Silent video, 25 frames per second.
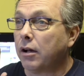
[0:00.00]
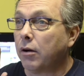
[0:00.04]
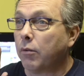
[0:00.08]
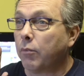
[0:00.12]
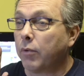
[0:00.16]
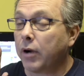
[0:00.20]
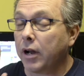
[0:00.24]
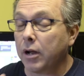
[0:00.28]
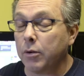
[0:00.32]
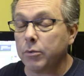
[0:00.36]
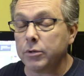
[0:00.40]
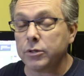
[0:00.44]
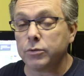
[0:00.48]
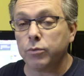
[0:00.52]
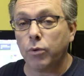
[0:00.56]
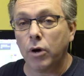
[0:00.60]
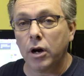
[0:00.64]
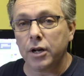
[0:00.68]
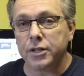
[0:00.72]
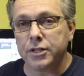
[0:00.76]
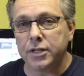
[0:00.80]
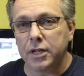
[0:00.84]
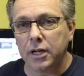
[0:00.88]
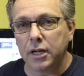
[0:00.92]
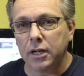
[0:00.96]
when I was
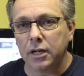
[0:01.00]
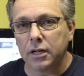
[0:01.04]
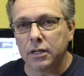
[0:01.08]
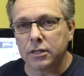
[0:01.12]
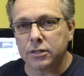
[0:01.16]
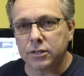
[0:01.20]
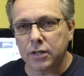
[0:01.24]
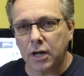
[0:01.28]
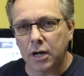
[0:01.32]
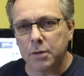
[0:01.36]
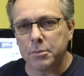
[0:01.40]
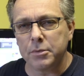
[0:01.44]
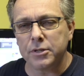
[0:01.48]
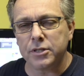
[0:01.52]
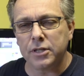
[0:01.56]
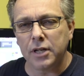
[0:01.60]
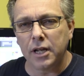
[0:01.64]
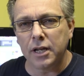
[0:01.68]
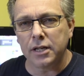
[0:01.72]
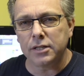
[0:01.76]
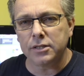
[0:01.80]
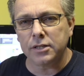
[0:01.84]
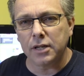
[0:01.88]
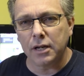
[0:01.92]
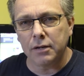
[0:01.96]
watching
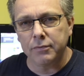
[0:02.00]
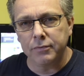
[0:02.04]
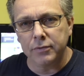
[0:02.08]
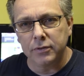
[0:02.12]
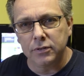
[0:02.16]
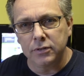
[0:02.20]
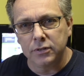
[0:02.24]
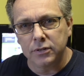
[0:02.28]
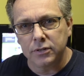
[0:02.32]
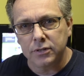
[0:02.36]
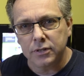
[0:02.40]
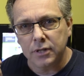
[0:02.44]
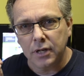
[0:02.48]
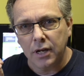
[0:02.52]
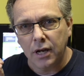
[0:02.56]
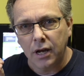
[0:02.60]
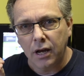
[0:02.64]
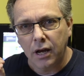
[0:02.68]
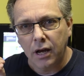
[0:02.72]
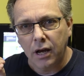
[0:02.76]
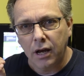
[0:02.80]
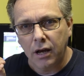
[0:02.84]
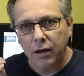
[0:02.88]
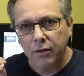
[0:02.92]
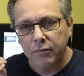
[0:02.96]
Cybersnake 7's
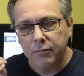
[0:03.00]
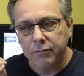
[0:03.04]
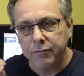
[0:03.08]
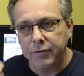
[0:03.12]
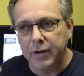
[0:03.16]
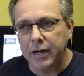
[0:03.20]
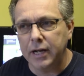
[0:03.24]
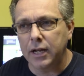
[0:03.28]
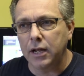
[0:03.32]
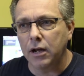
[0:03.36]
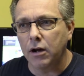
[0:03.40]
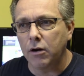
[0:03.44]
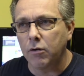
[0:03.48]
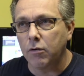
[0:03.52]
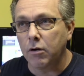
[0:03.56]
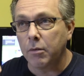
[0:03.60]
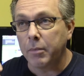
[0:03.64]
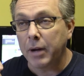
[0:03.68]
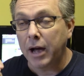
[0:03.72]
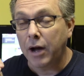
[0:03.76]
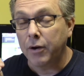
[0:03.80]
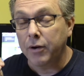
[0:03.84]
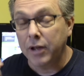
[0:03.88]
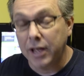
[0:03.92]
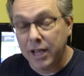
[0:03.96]
video
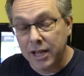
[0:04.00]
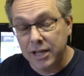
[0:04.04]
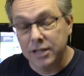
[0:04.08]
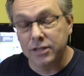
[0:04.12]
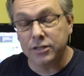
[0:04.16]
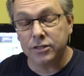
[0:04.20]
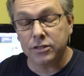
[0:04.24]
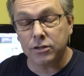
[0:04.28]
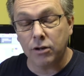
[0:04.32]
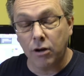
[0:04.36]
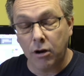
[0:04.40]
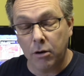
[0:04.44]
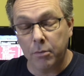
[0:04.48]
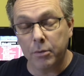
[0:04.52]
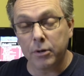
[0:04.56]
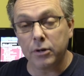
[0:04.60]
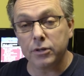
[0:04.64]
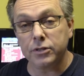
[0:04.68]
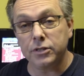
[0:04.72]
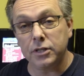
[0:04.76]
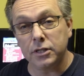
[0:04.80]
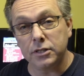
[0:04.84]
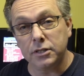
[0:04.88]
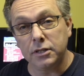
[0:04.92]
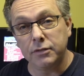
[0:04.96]
about his Commodore
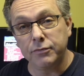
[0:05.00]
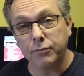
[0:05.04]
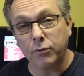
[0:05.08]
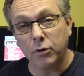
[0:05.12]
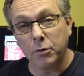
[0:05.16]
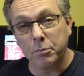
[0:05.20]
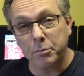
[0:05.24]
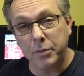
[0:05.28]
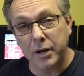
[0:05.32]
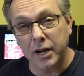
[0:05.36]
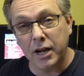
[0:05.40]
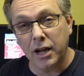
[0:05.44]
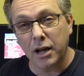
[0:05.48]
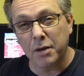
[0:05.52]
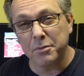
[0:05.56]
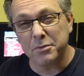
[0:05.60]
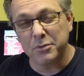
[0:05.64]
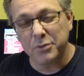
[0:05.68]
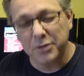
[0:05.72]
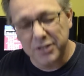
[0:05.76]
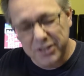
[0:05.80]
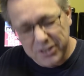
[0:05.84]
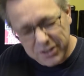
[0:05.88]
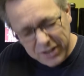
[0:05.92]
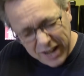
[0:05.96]
64 pickups,
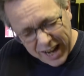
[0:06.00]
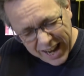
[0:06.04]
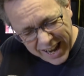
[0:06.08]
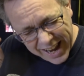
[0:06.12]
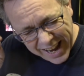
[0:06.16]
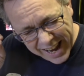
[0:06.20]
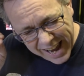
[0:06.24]
which are